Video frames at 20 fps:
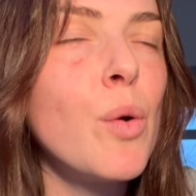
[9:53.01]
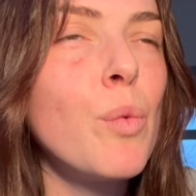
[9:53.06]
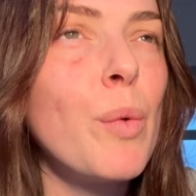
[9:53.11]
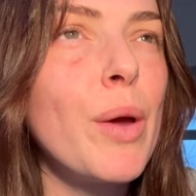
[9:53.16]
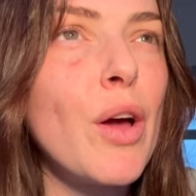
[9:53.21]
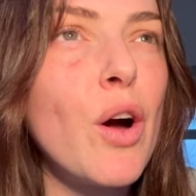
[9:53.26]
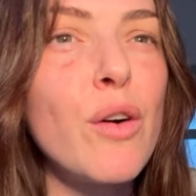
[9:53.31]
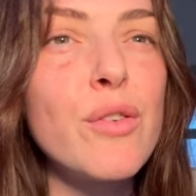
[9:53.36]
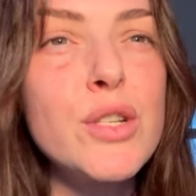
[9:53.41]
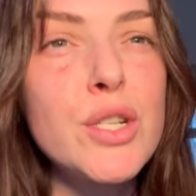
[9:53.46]

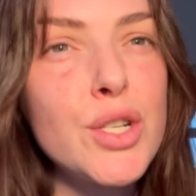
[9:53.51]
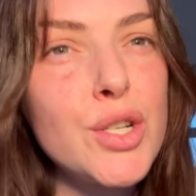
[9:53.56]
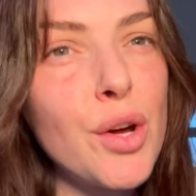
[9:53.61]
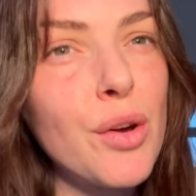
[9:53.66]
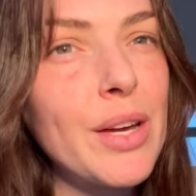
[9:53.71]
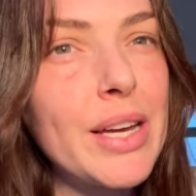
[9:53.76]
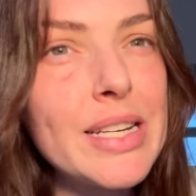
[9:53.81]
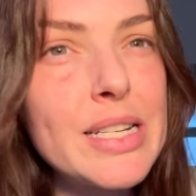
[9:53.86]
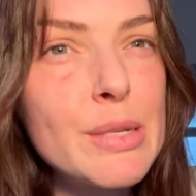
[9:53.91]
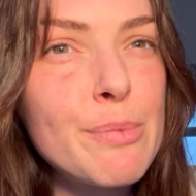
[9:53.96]
we often
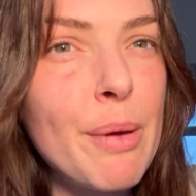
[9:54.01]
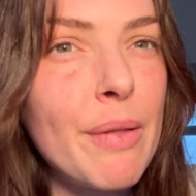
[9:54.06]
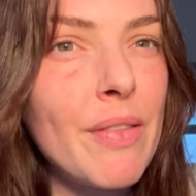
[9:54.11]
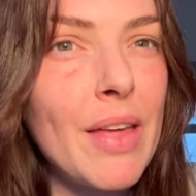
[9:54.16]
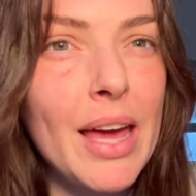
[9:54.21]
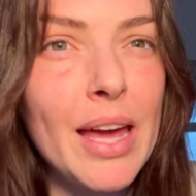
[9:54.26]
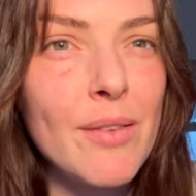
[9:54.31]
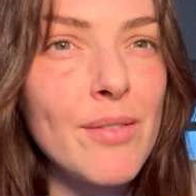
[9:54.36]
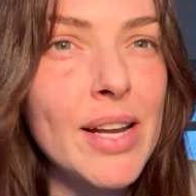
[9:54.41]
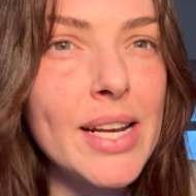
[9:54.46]
don't get to spend
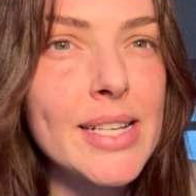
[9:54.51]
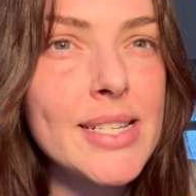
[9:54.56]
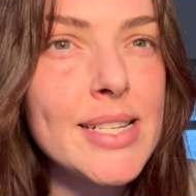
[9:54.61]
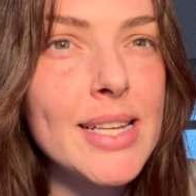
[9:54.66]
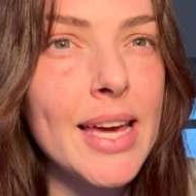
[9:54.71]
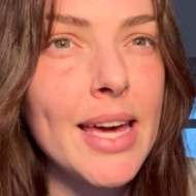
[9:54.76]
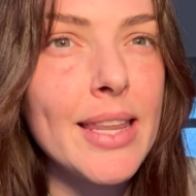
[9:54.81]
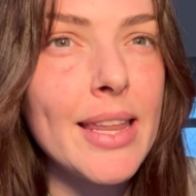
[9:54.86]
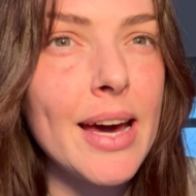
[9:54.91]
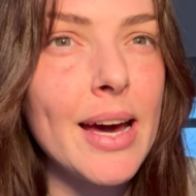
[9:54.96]
the evenings
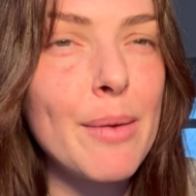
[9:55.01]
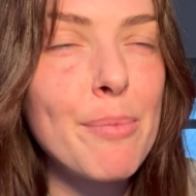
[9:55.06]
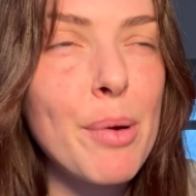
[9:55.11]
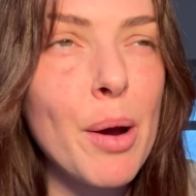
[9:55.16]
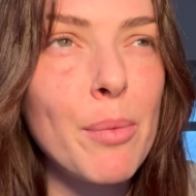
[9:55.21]
together,